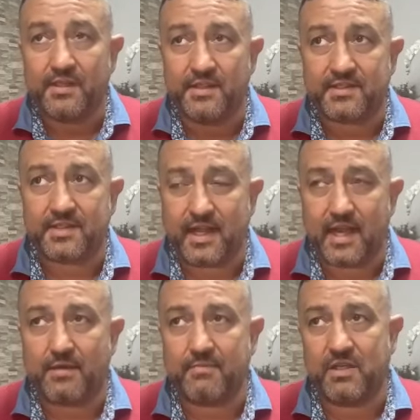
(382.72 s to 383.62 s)
is
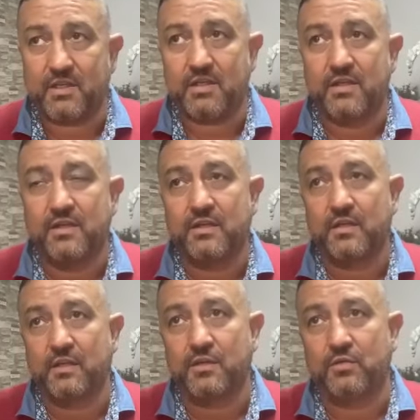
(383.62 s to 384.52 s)
coming
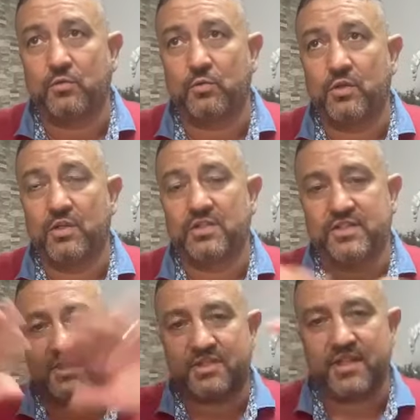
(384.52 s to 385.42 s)
into
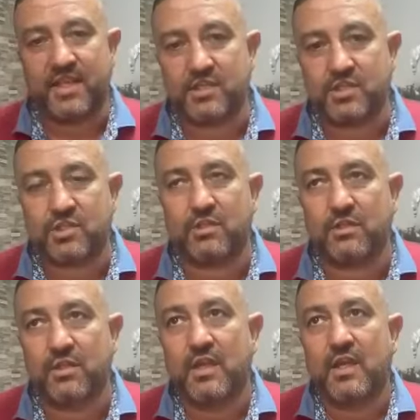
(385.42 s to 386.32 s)

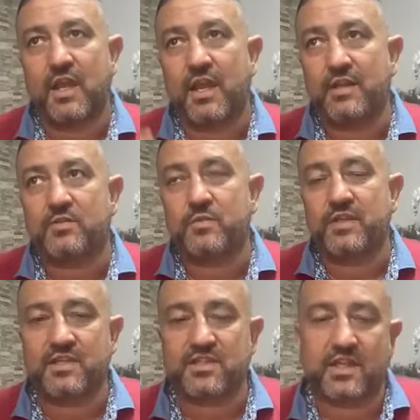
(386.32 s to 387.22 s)
cessation and
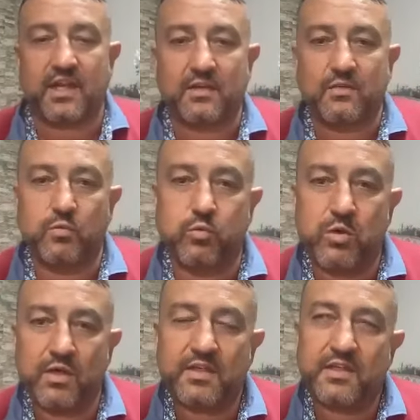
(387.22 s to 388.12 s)
we can start
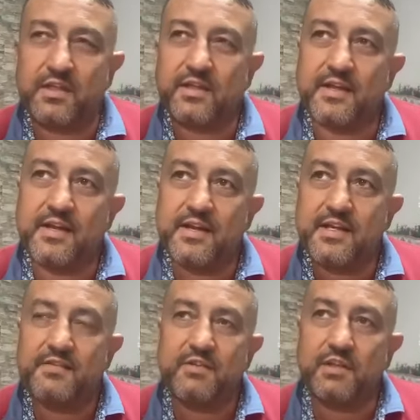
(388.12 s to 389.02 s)
working
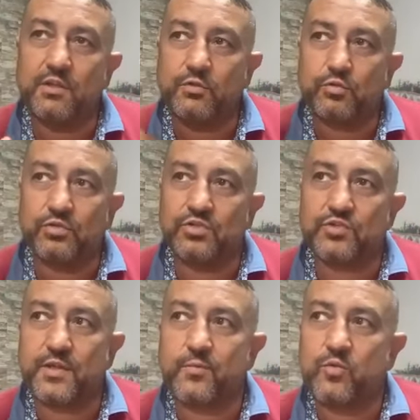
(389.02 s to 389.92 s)
and living into
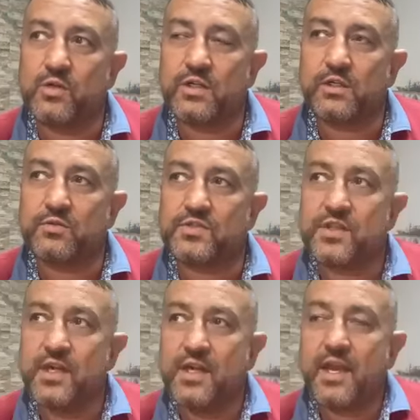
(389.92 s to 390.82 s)
dream
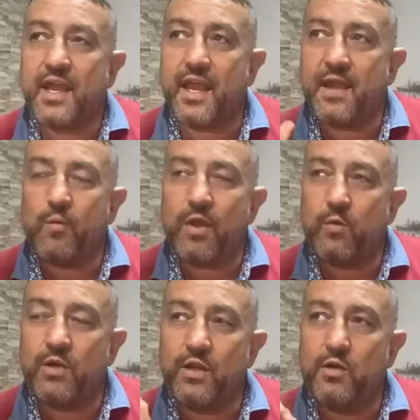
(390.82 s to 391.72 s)
worlds and
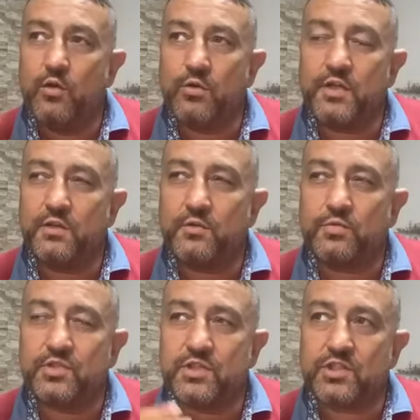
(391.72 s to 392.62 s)
when we look
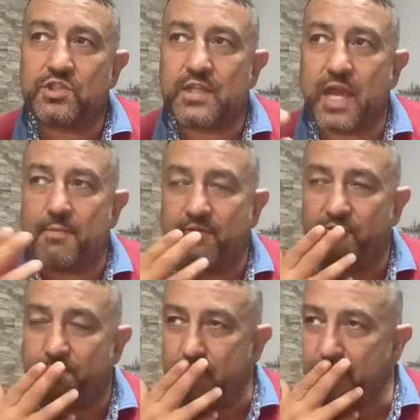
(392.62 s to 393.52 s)
into such type
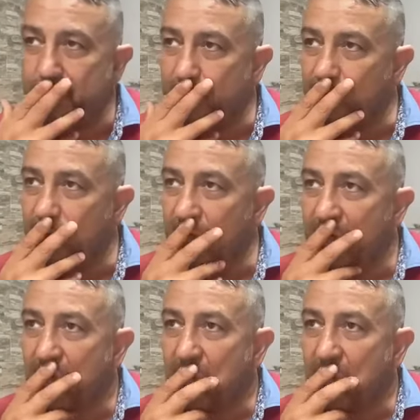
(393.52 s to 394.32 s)
of people